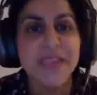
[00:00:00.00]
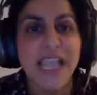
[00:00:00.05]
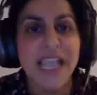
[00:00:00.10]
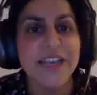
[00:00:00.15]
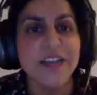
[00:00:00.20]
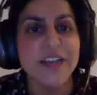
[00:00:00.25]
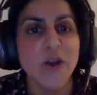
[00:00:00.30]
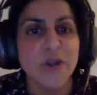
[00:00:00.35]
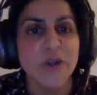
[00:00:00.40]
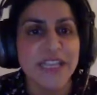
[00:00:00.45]

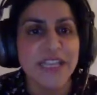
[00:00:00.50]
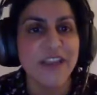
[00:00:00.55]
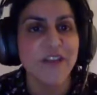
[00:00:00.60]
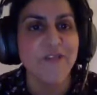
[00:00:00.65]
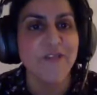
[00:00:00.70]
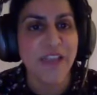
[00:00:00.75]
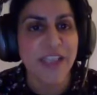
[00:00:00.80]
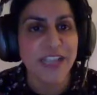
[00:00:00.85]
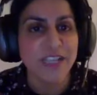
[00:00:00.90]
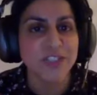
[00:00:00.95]
and not let it
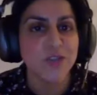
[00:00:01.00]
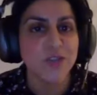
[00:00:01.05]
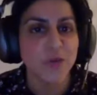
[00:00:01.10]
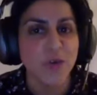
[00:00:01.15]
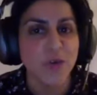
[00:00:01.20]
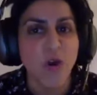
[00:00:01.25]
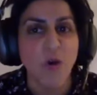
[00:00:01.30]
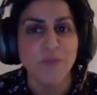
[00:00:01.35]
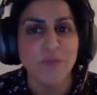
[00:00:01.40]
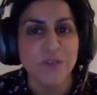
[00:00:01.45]
affect
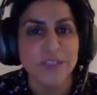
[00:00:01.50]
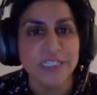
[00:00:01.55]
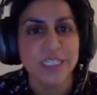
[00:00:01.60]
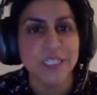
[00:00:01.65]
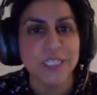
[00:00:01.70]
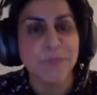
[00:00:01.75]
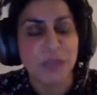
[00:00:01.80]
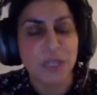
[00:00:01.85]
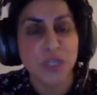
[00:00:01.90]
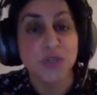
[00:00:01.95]
your
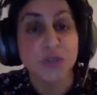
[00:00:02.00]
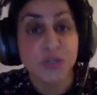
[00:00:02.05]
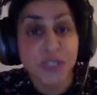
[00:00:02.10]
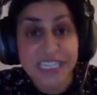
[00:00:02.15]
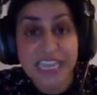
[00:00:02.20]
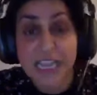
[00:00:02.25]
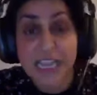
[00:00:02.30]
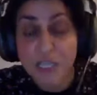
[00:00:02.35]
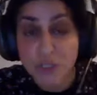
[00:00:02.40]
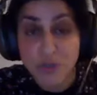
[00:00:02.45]
confidence but you
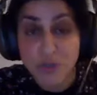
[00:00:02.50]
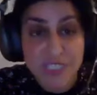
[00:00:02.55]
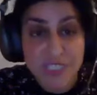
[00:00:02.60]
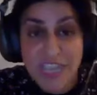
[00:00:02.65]
de- you